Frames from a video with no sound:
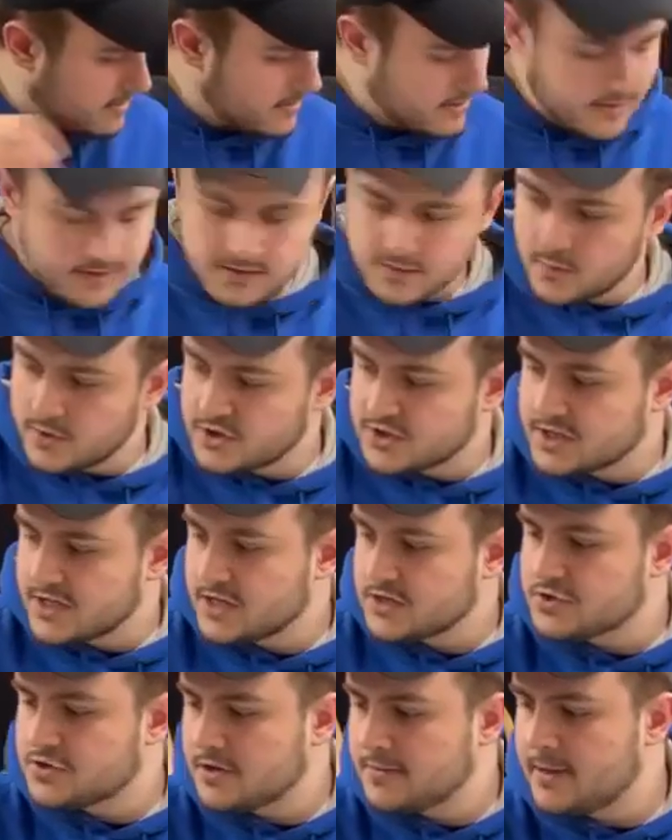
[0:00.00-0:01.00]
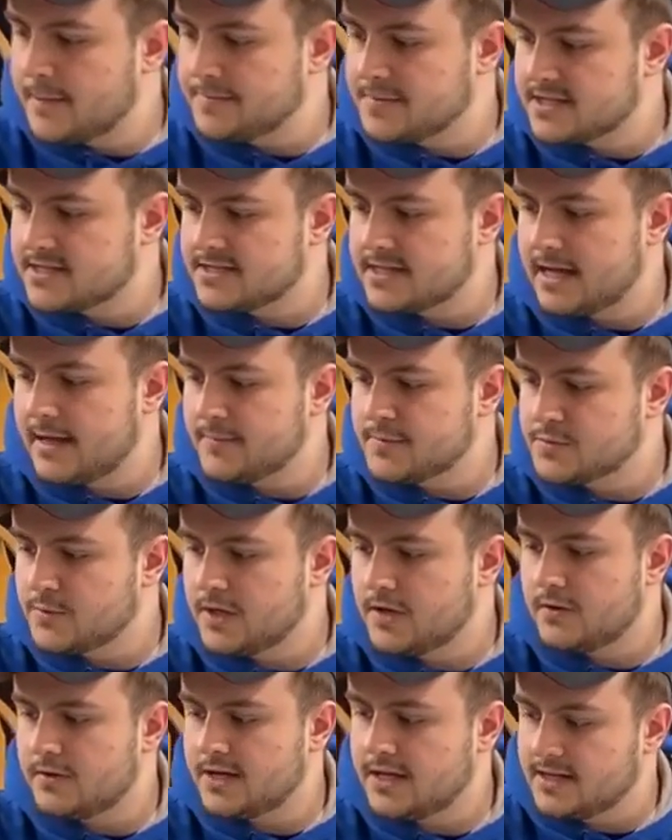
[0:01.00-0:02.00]
So we're just going to trim up the stems. We
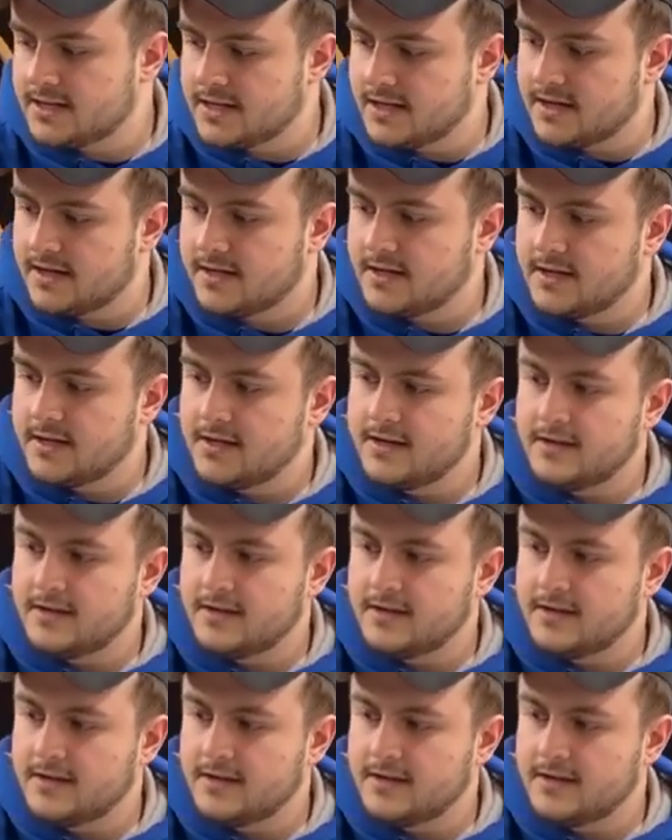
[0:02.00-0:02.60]
don't need the